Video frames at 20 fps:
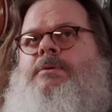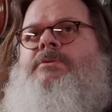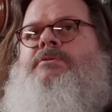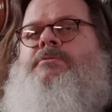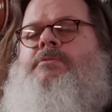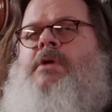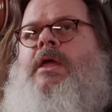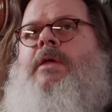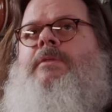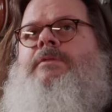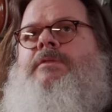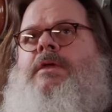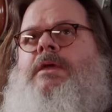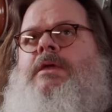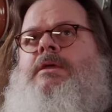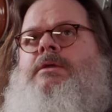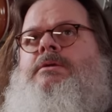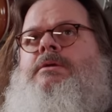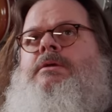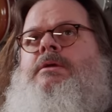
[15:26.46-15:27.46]
it was around
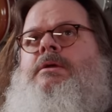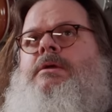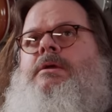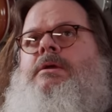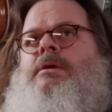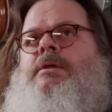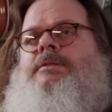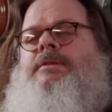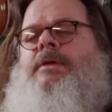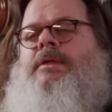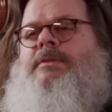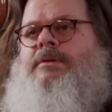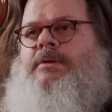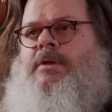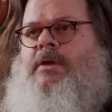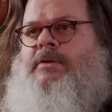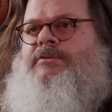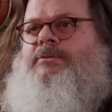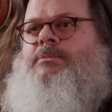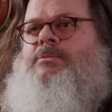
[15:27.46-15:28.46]
then that the
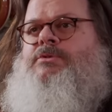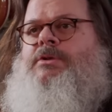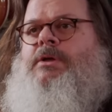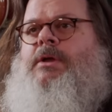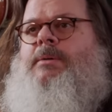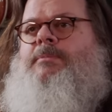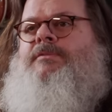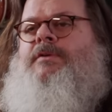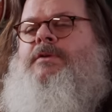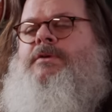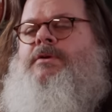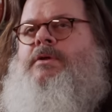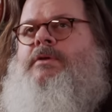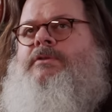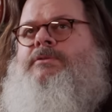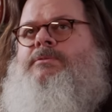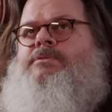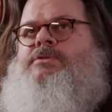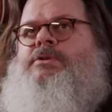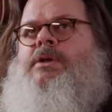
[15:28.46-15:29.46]
custom shop, Fender
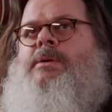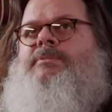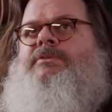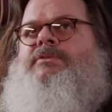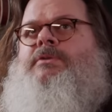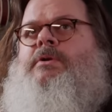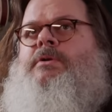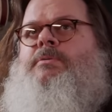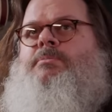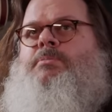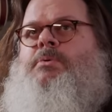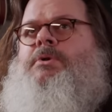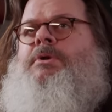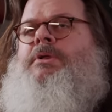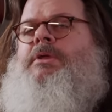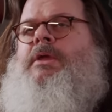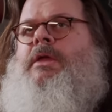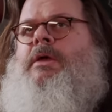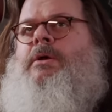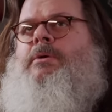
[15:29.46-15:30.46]
Custom Shop, started
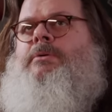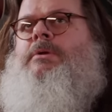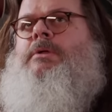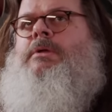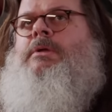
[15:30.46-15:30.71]
putting out,